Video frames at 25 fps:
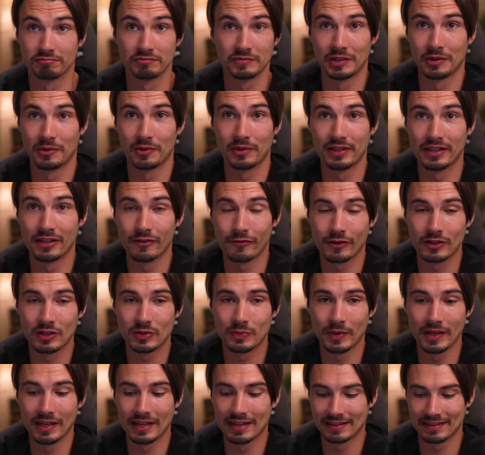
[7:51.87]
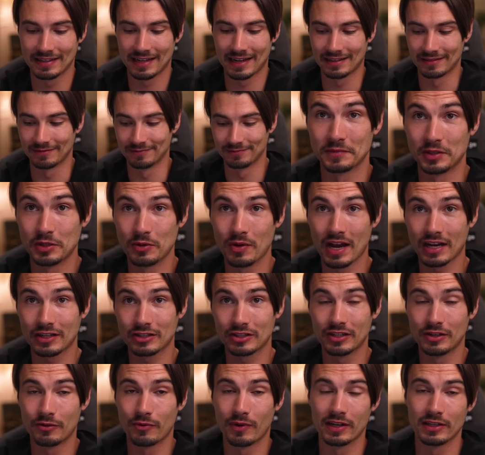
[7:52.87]
And the only difference being that you
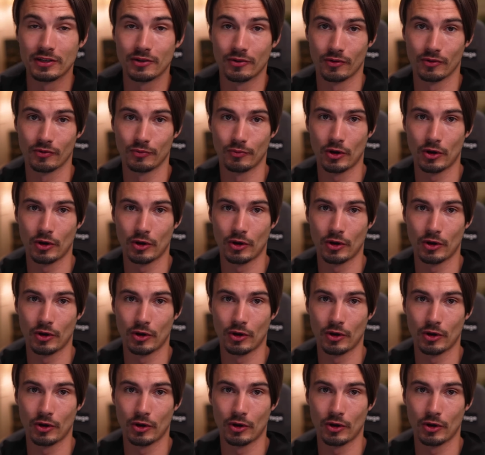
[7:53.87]
actually run your own